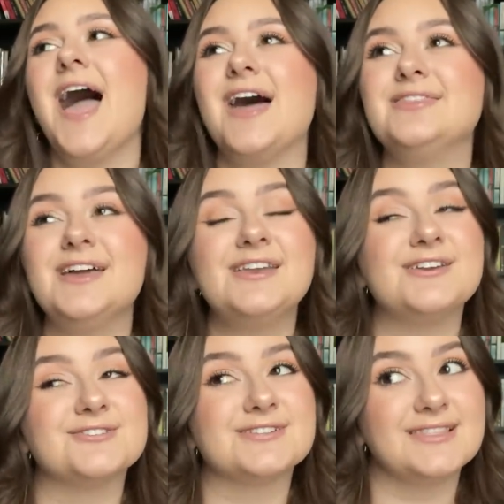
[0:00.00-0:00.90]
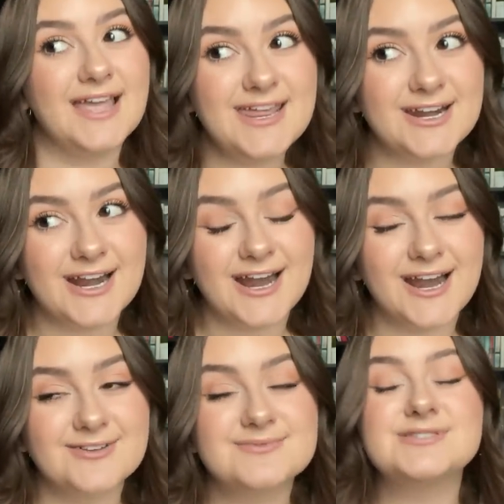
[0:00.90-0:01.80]
And then years
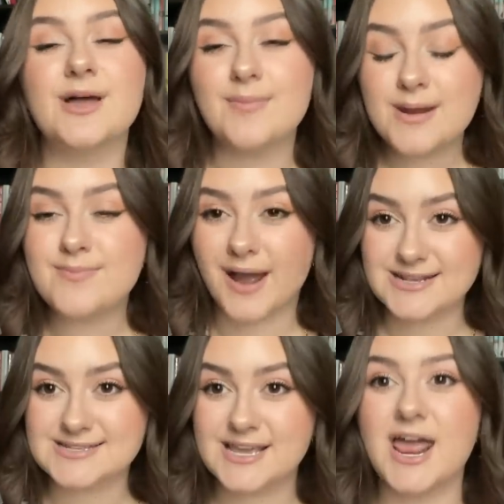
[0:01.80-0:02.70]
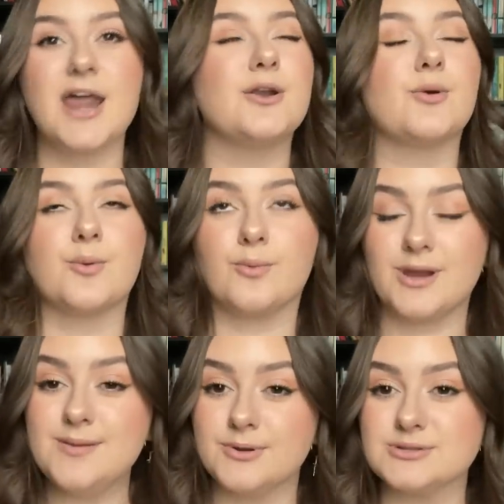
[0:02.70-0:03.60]
later, somebody buys it and
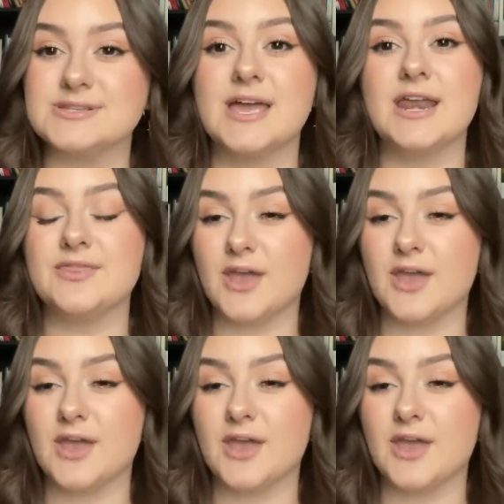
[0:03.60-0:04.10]
reboots it.